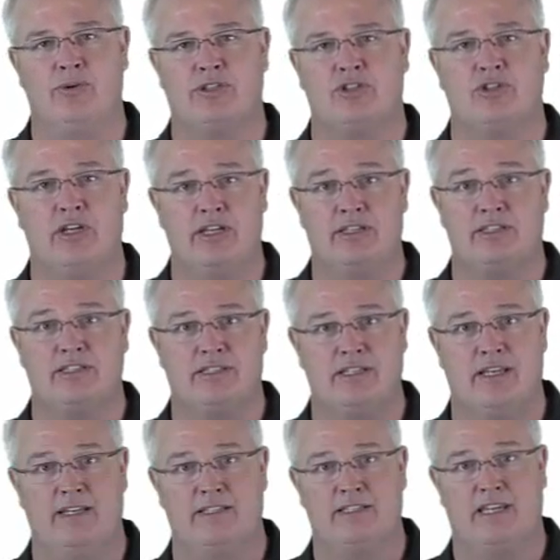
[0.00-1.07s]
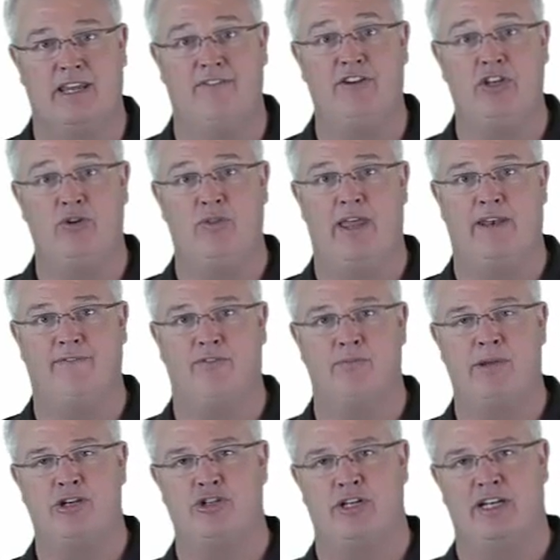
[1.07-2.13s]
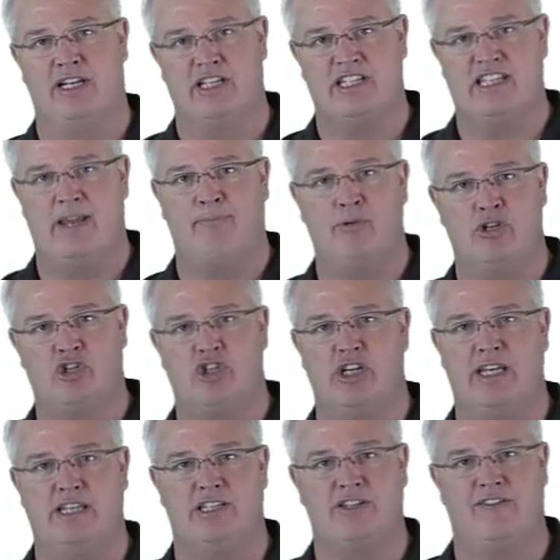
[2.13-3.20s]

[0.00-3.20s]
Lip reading: it's giving you that information in a separate sheet,